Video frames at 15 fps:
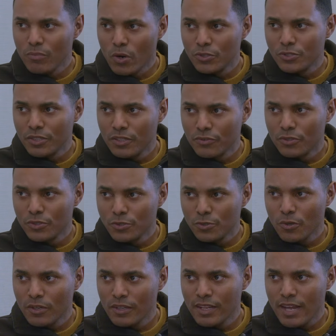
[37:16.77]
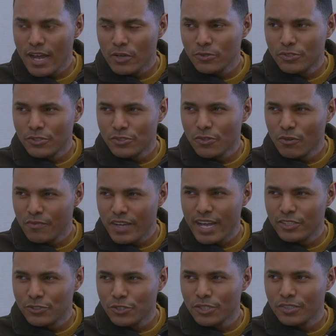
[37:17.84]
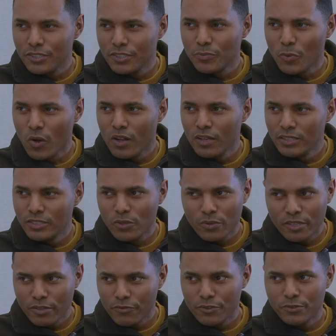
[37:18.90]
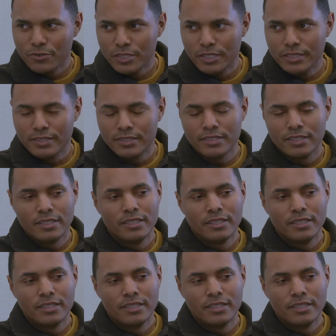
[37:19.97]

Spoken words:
margin of control in the House is so vanishingly small. It's only a few seats.